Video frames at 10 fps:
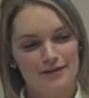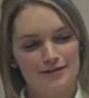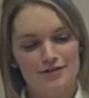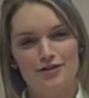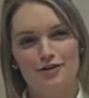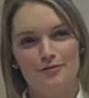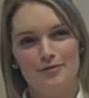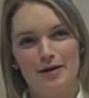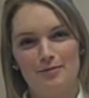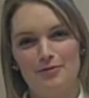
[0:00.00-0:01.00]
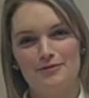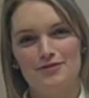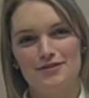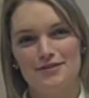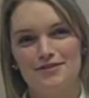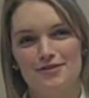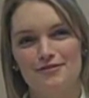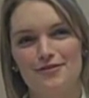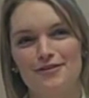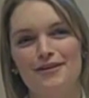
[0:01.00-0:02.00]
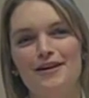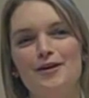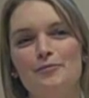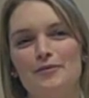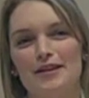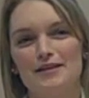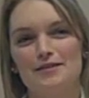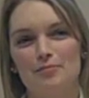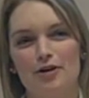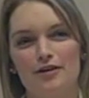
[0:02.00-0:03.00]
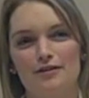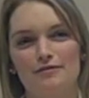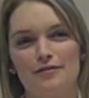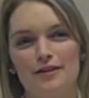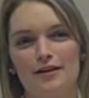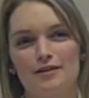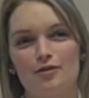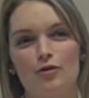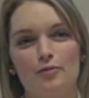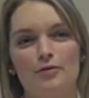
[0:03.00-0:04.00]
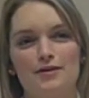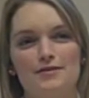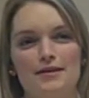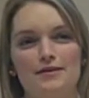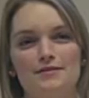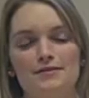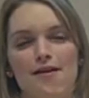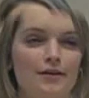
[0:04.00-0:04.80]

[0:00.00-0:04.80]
touching her with paper just to serve her. but that's the part of the court process.